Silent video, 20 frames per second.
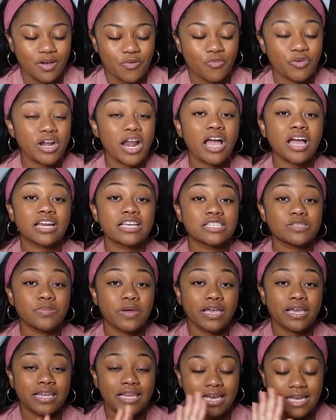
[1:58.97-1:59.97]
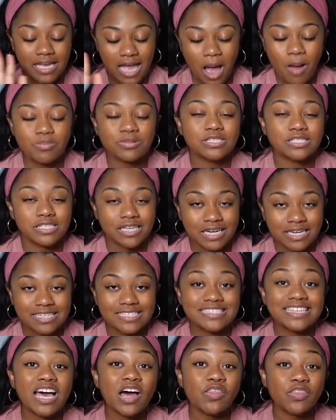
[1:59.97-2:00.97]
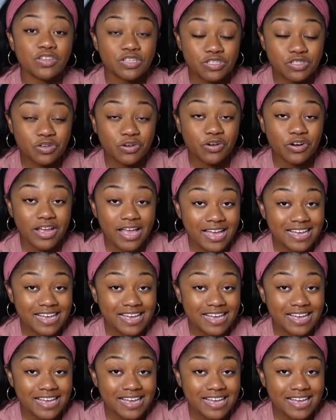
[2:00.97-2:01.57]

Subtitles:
We're not going to speculate. I'm just going to tell the story